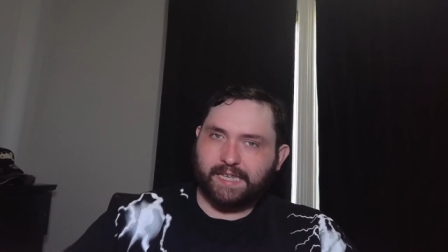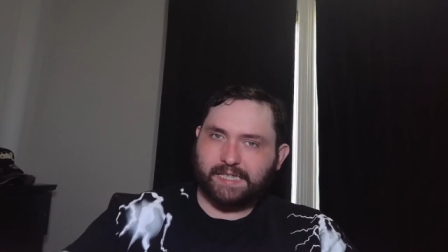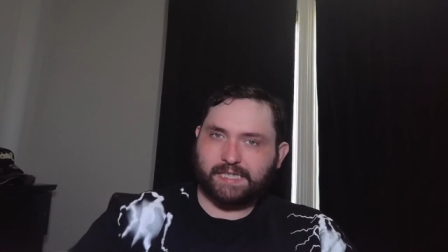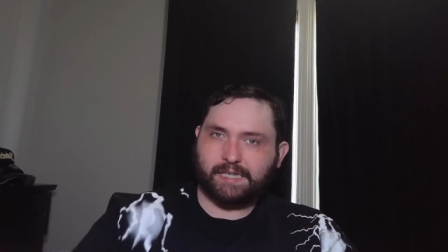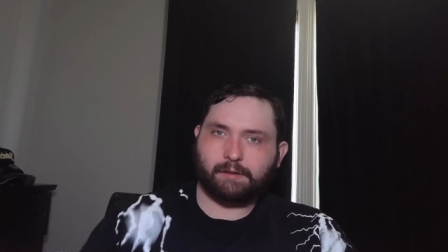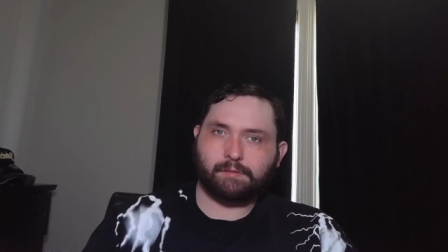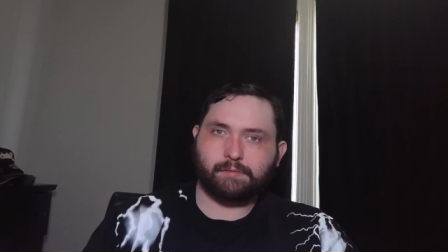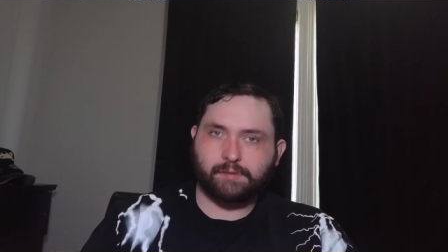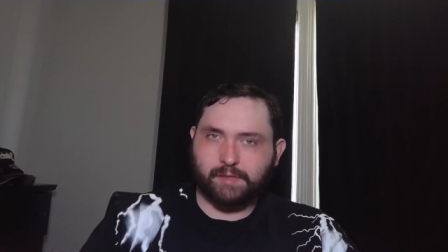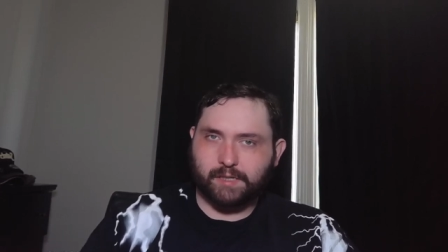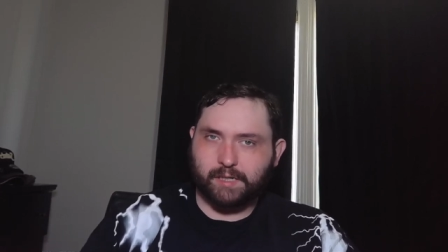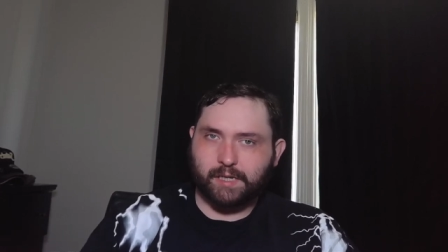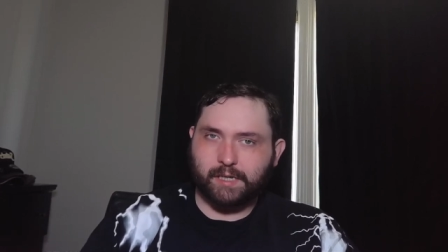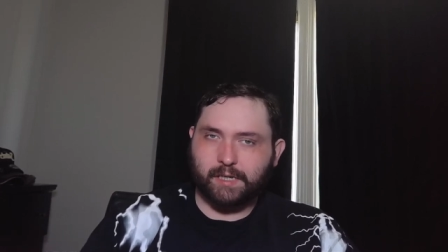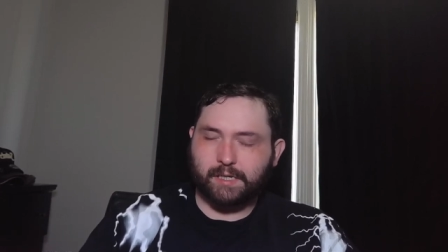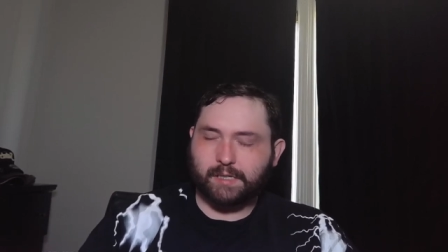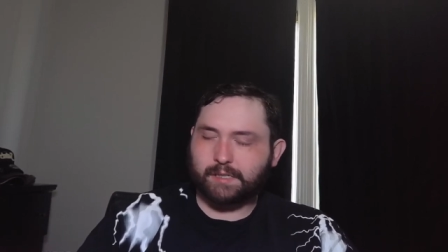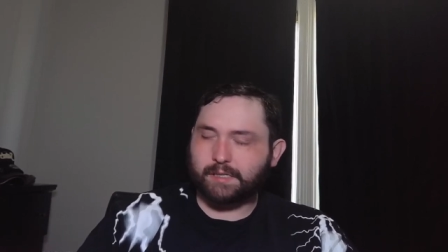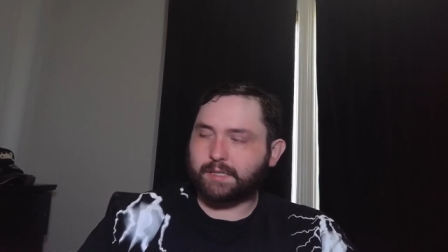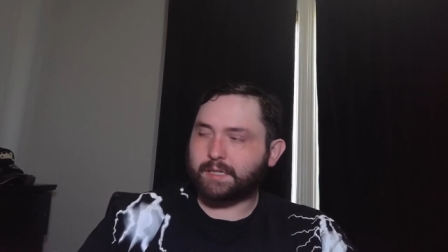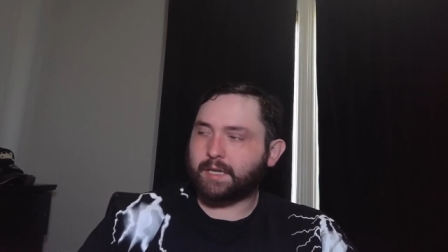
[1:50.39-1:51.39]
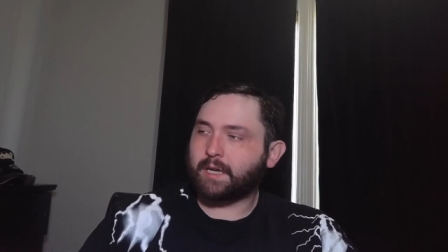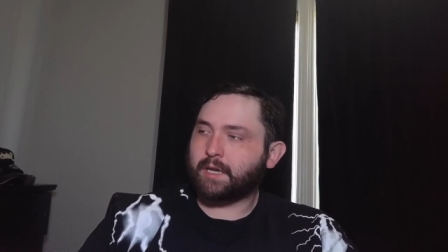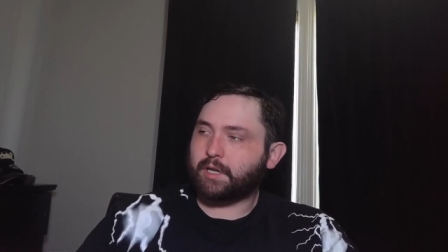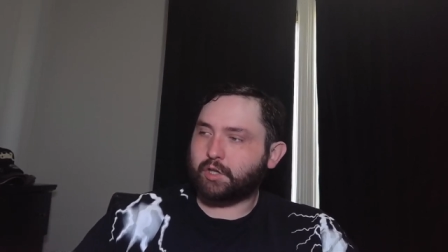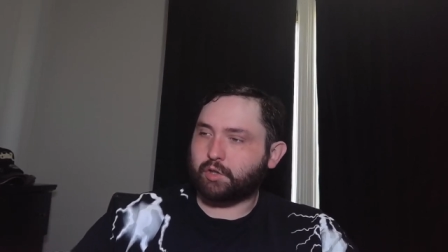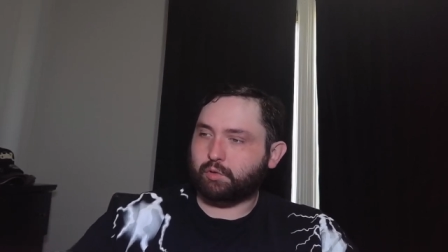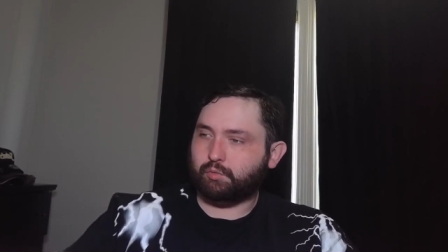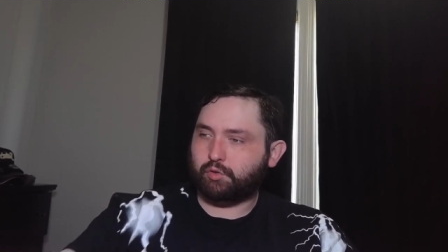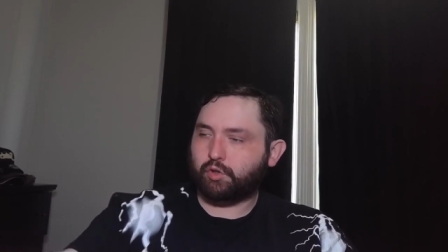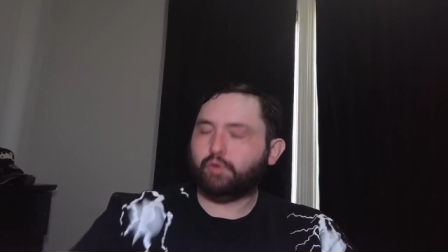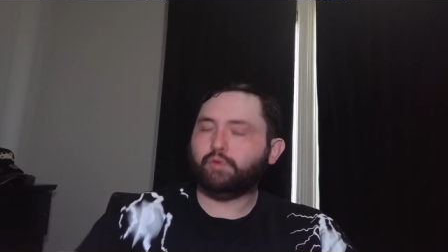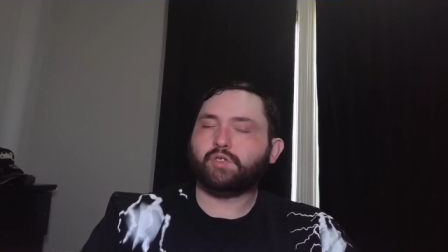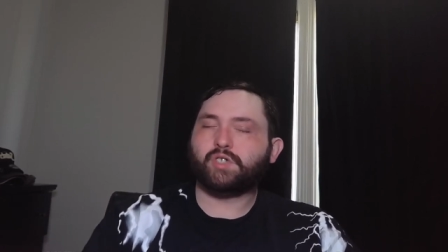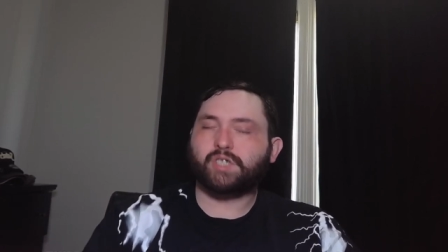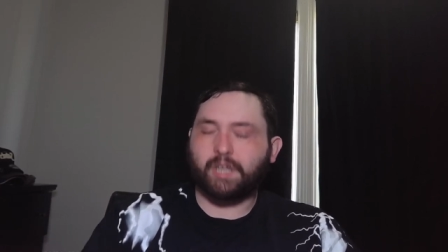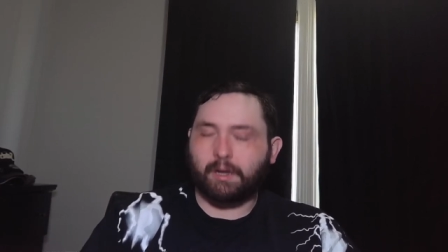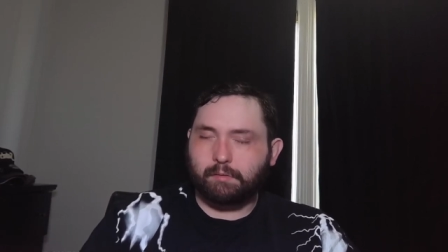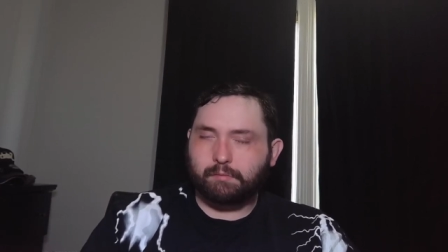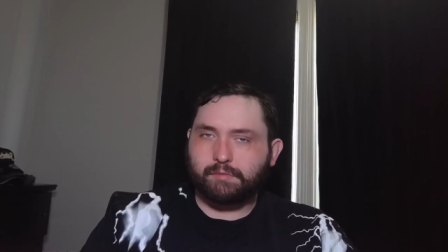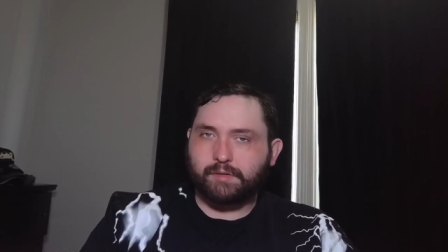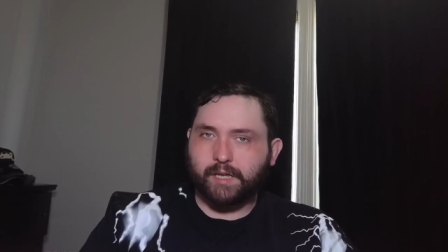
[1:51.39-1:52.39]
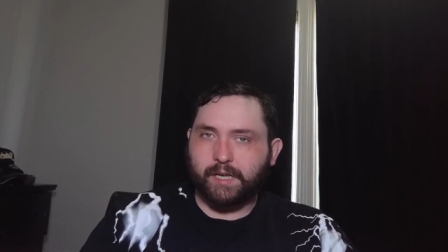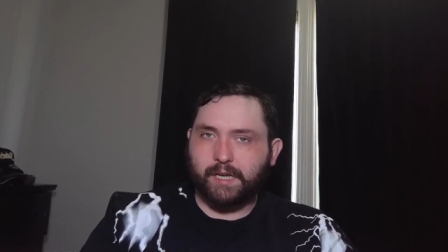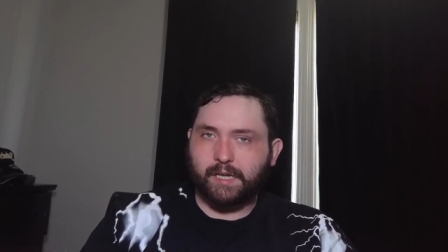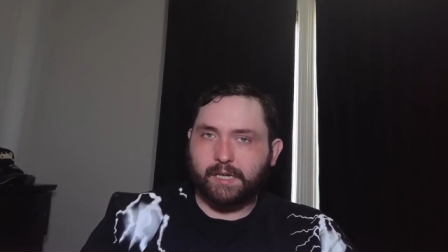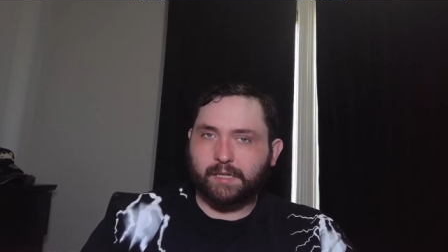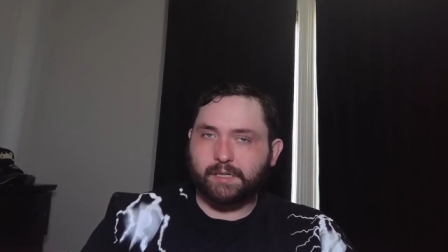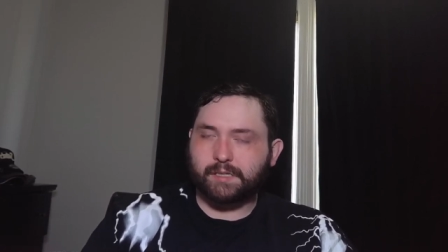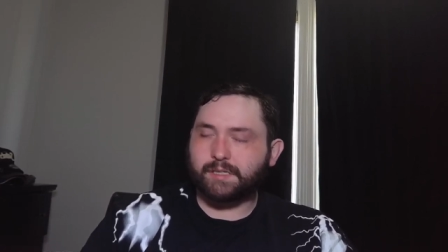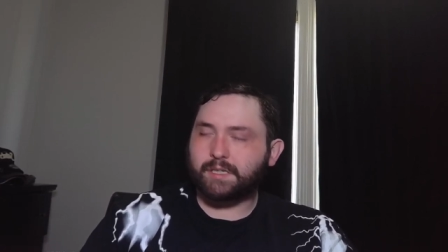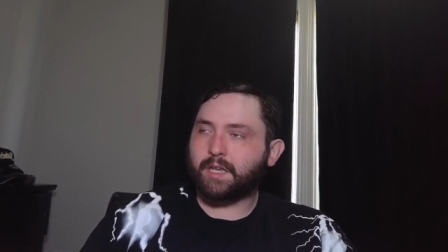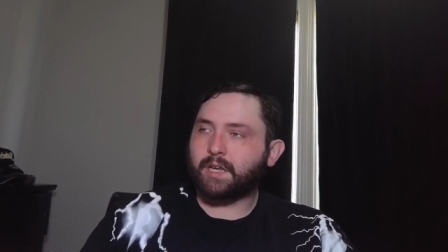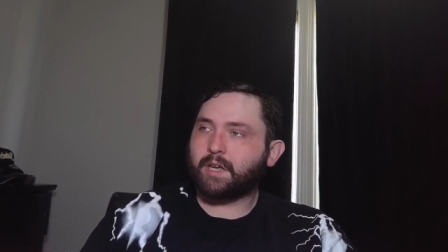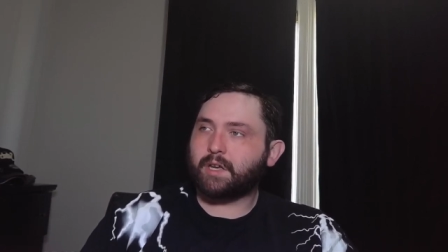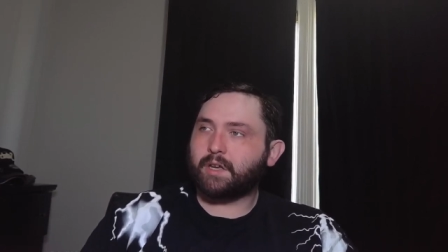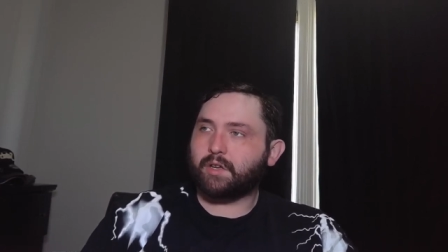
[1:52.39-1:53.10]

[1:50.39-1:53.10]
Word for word: certain things, you do certain things,